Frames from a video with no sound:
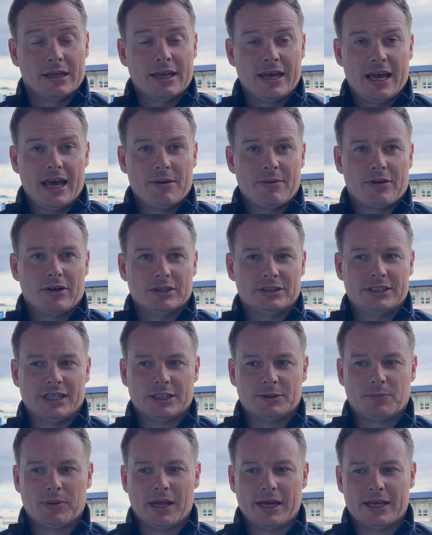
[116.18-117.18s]
Yeah, we've got
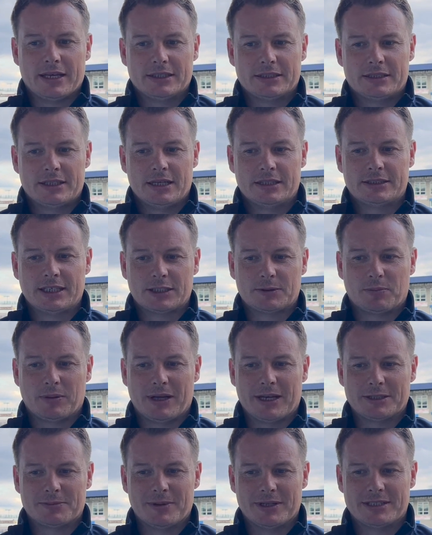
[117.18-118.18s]
six players
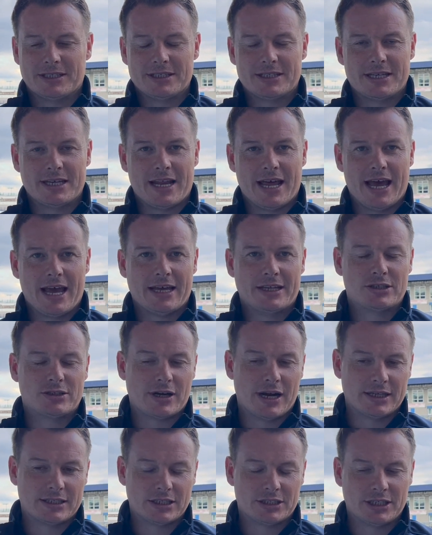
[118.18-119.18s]
missing today.
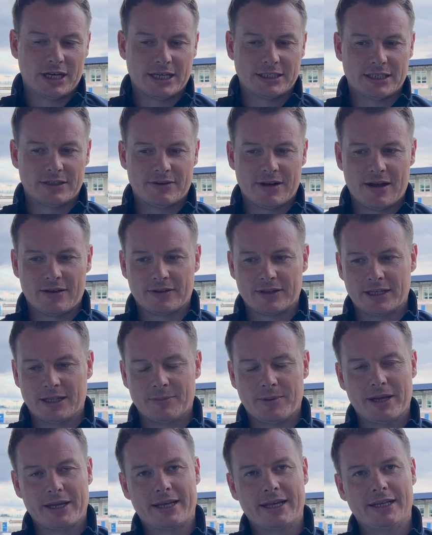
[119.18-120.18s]
Tried to change it around a little
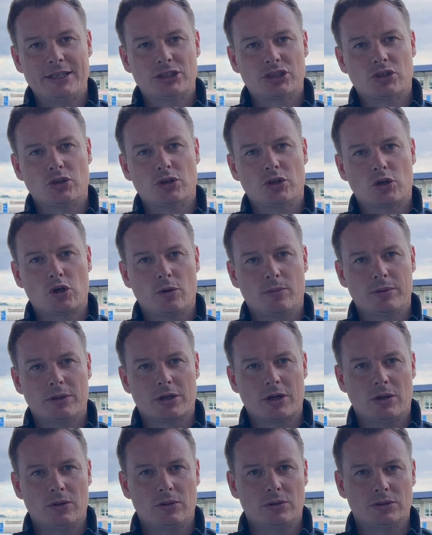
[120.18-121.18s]
bit. Gilly scored a couple of
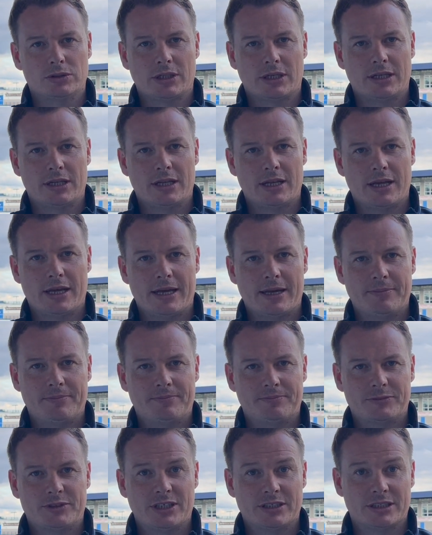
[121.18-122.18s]
goals
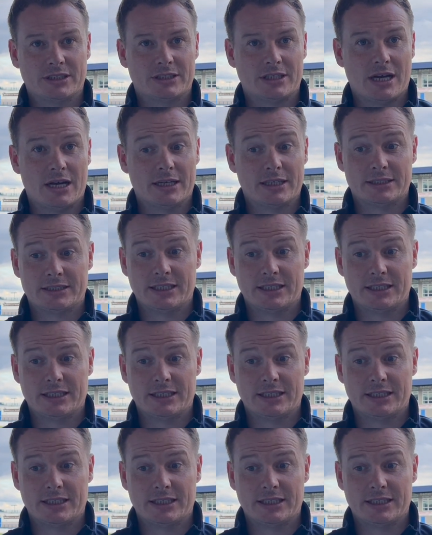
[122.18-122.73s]
since the start of the